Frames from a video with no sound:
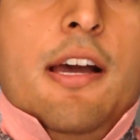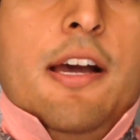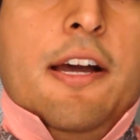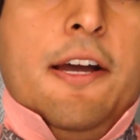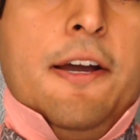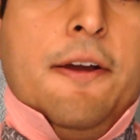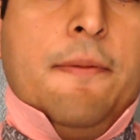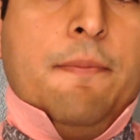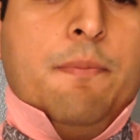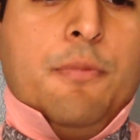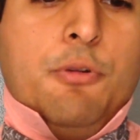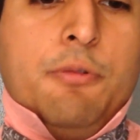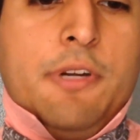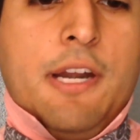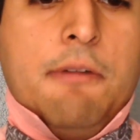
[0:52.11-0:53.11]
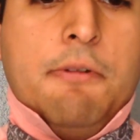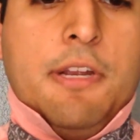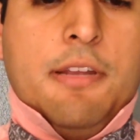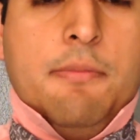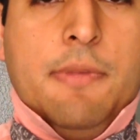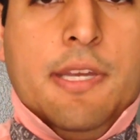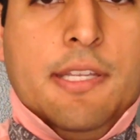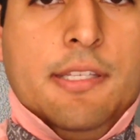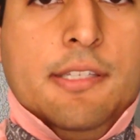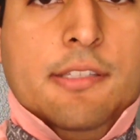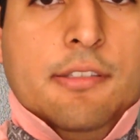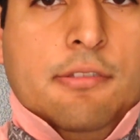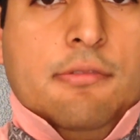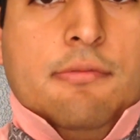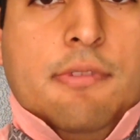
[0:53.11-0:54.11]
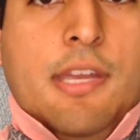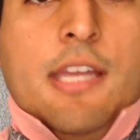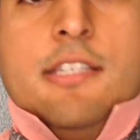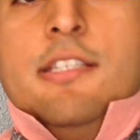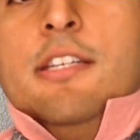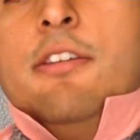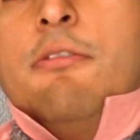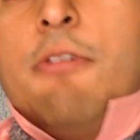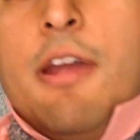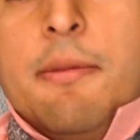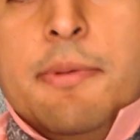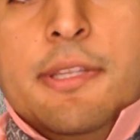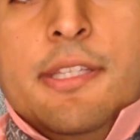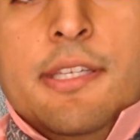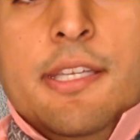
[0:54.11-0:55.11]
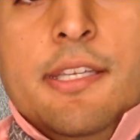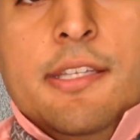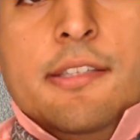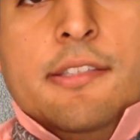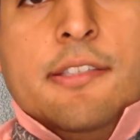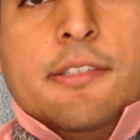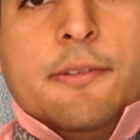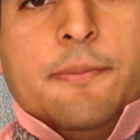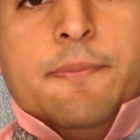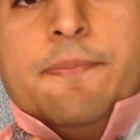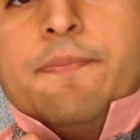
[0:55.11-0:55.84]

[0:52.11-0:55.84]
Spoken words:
but what I recommend is actually grabbing the end